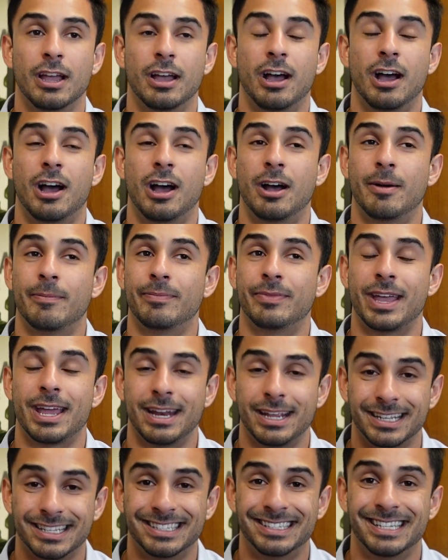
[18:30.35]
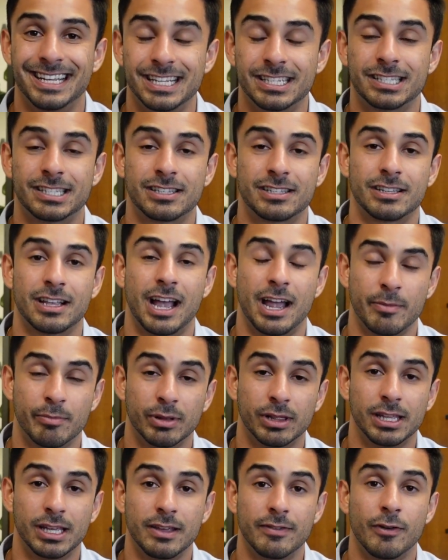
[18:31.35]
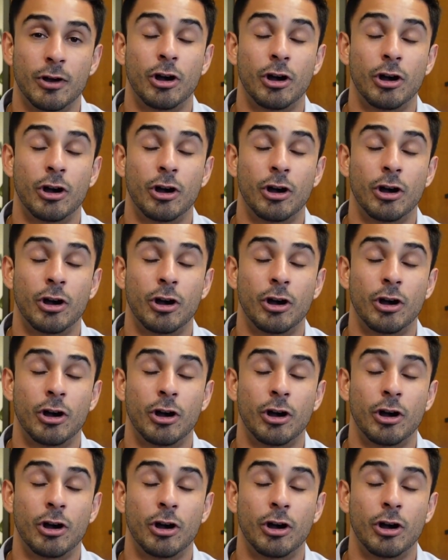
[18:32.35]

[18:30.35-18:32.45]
that exists, I believe,